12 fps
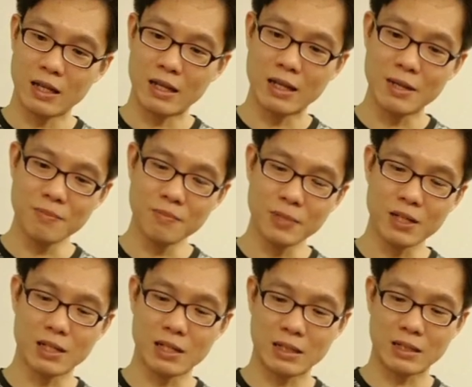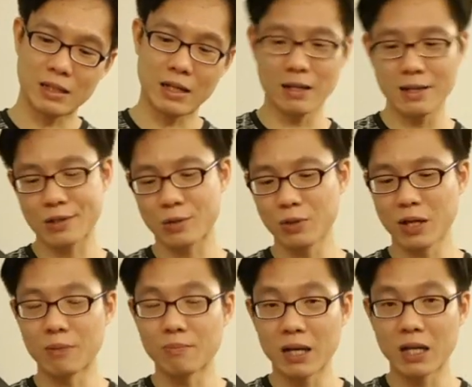limb, there is
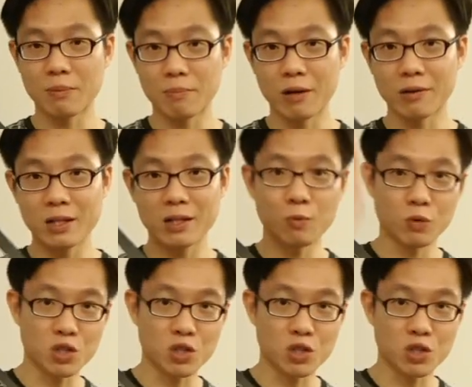good and bad about it.